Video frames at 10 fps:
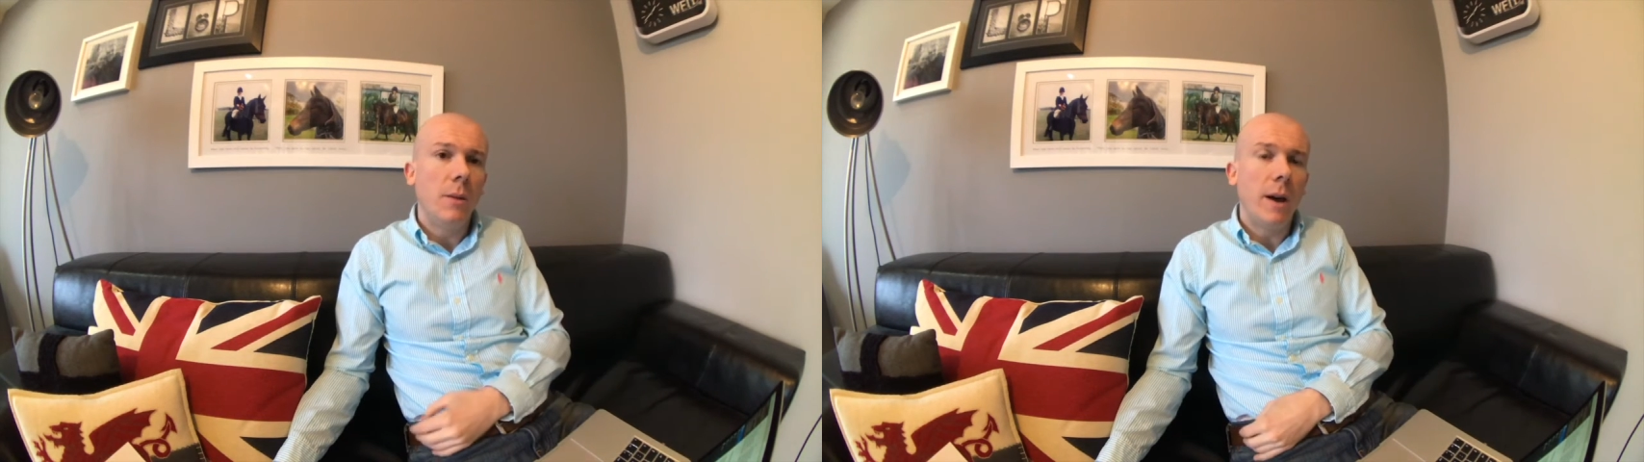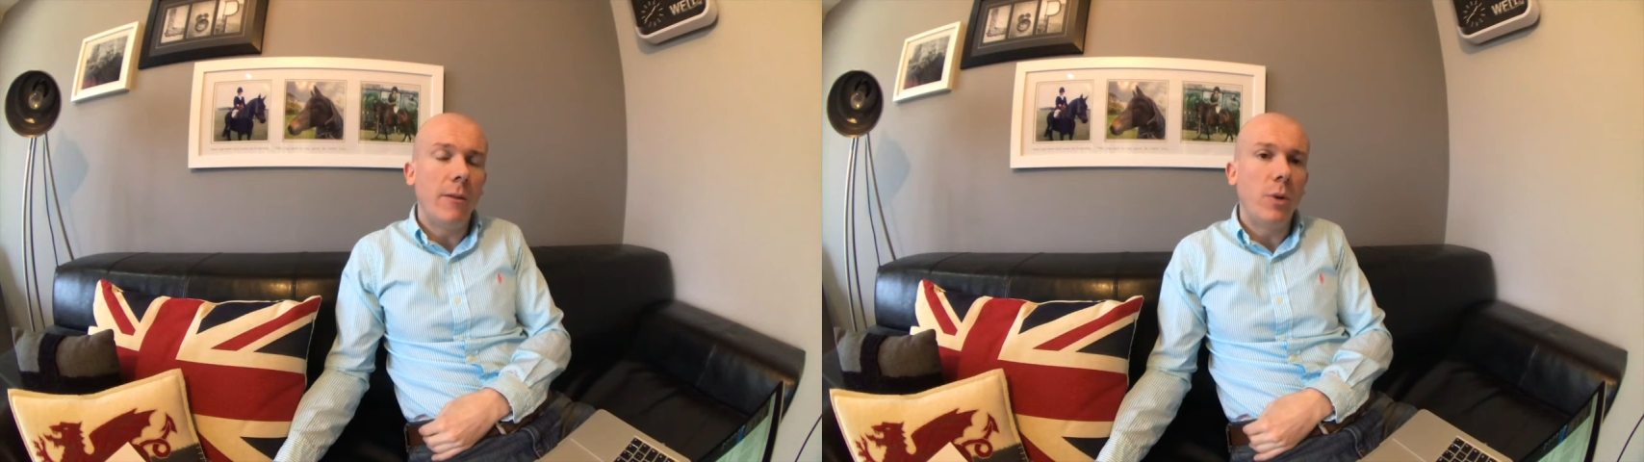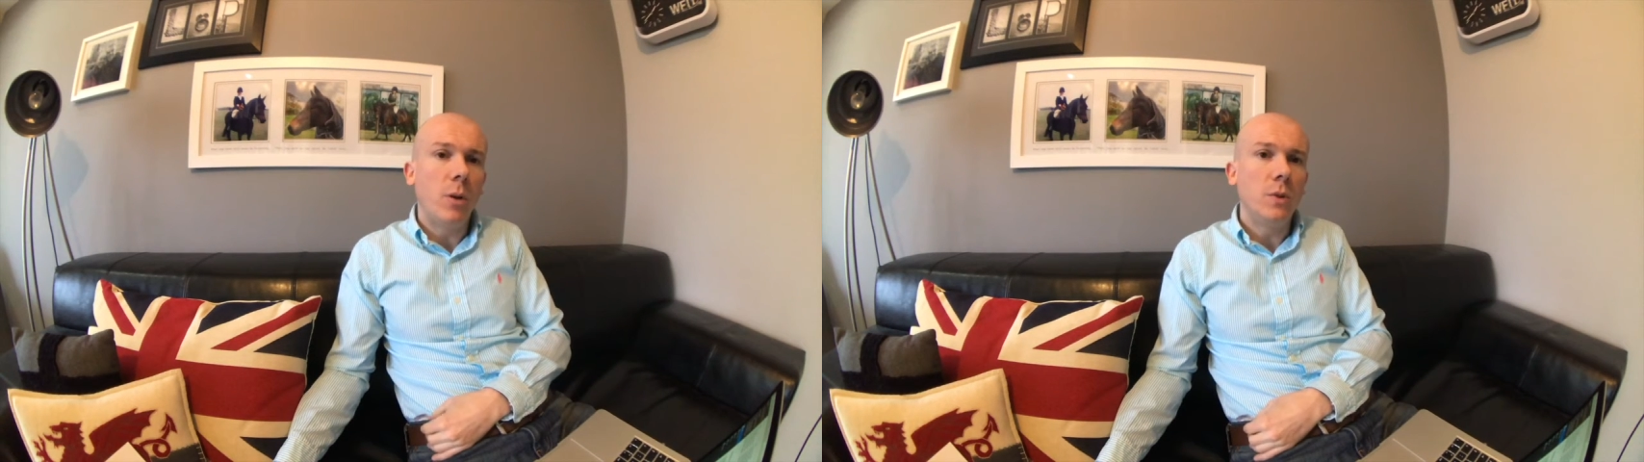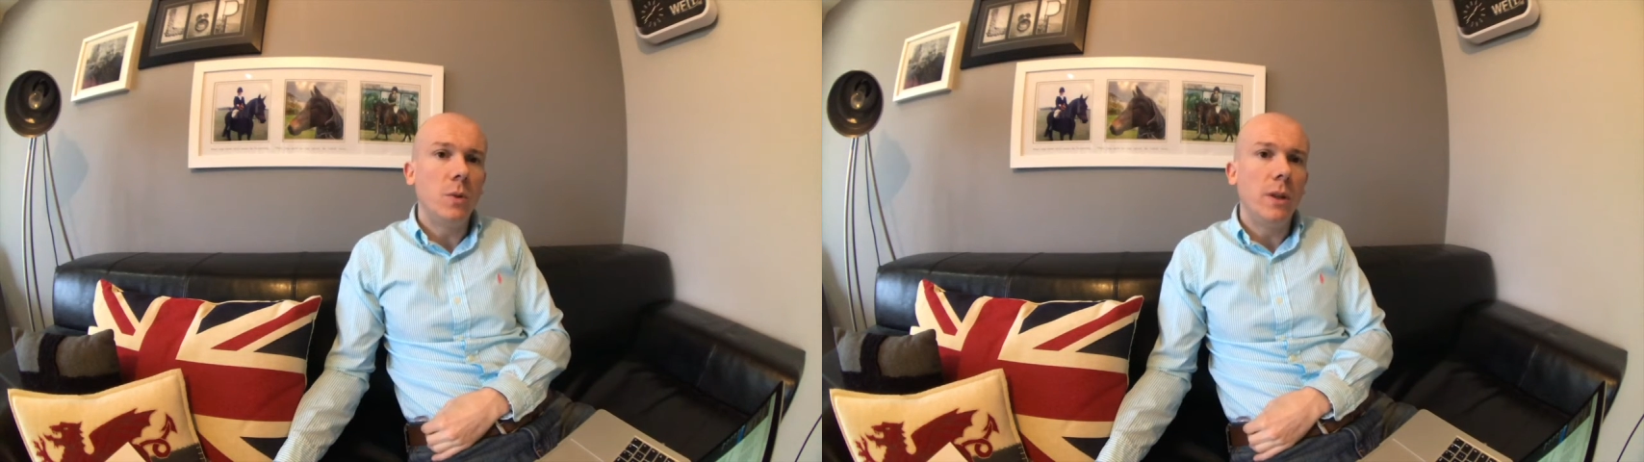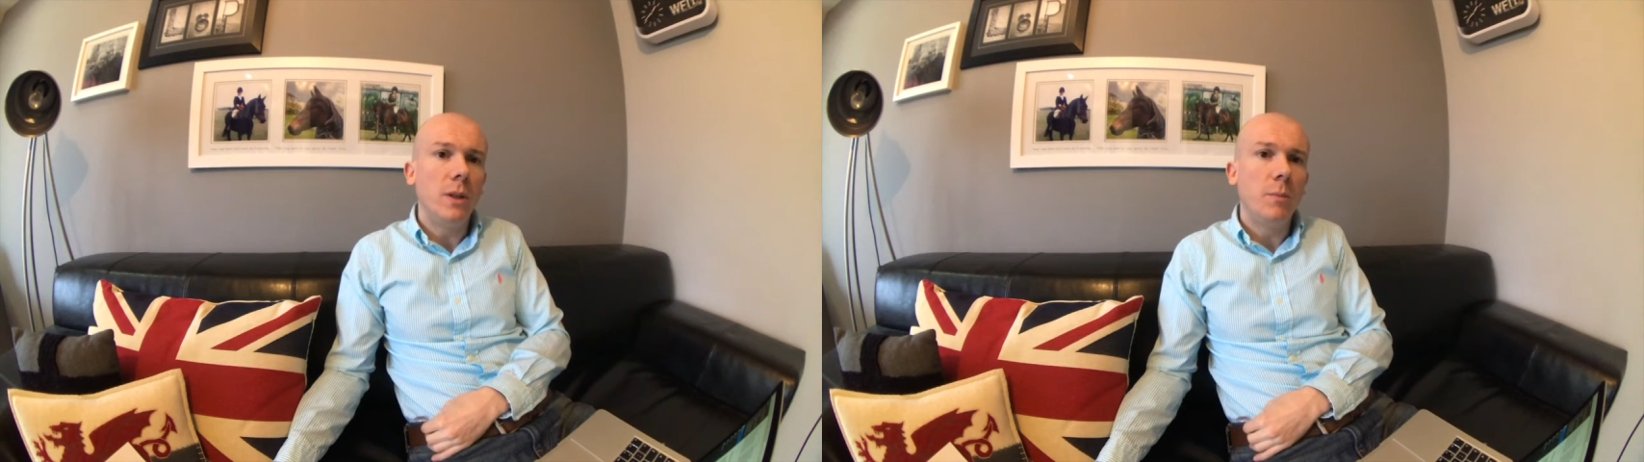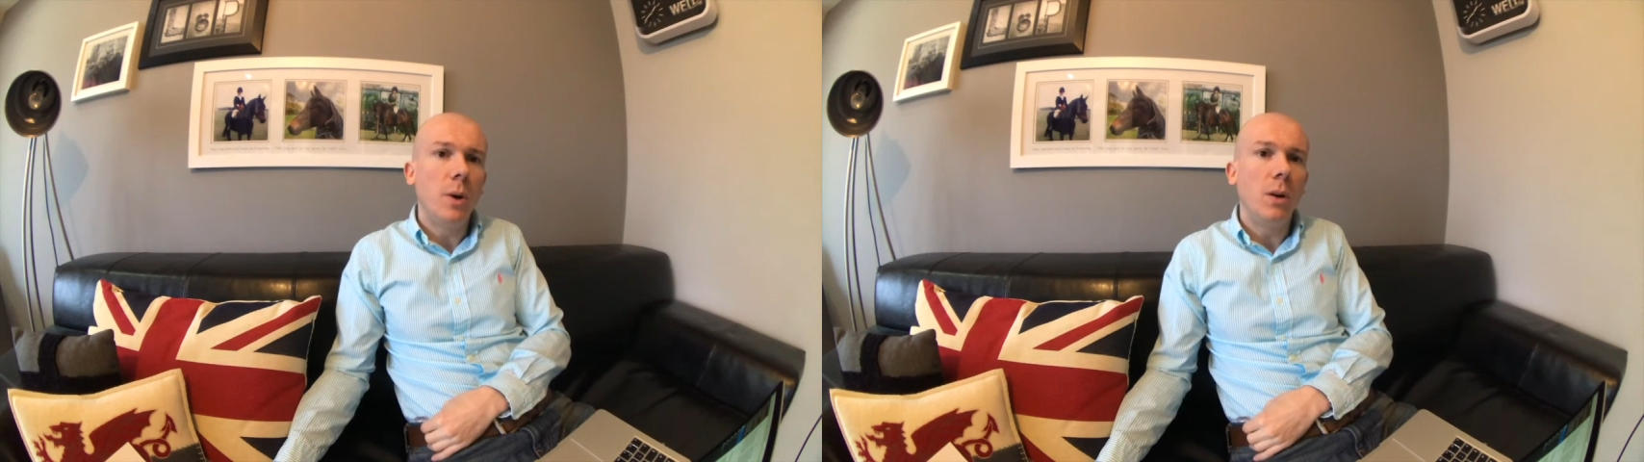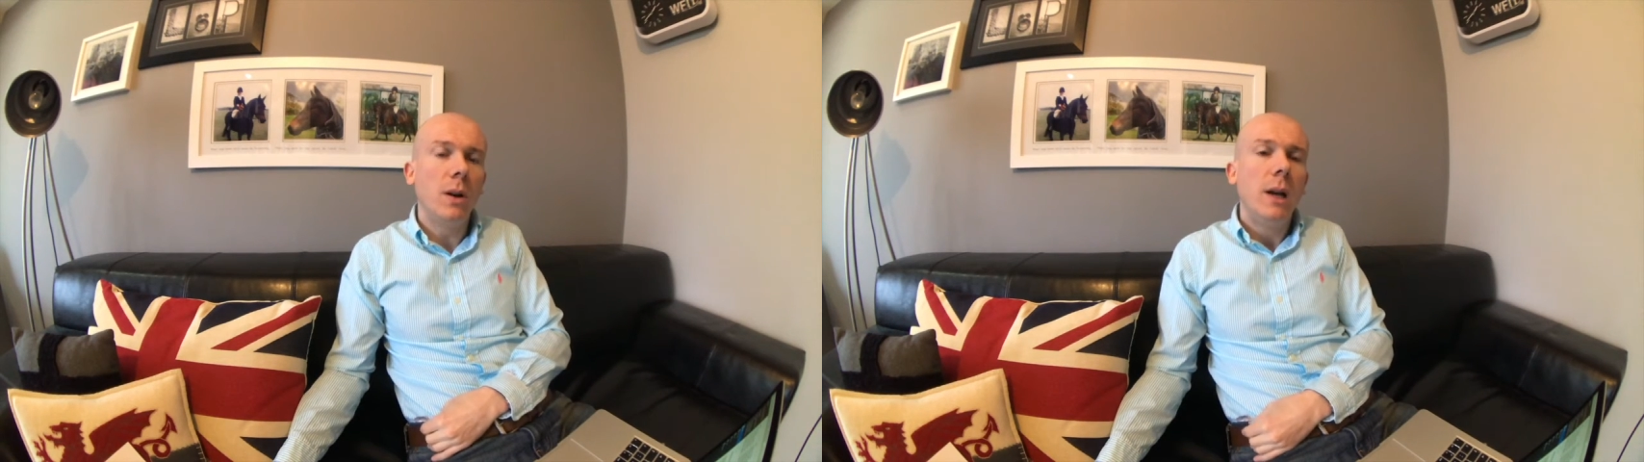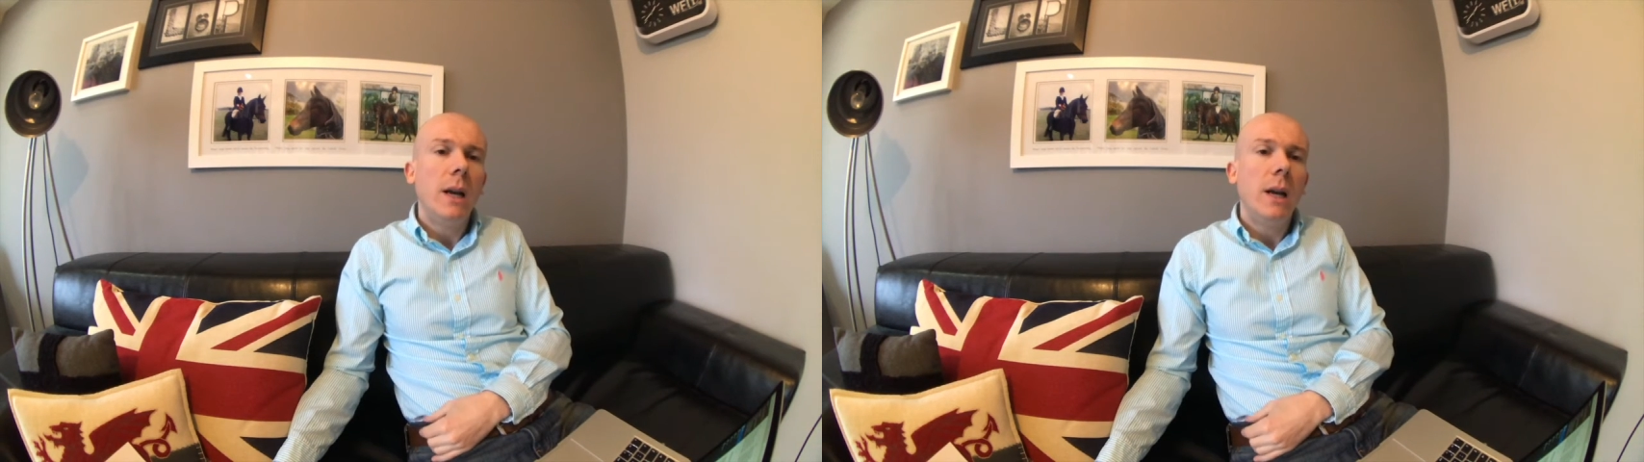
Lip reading: have problems with this bug.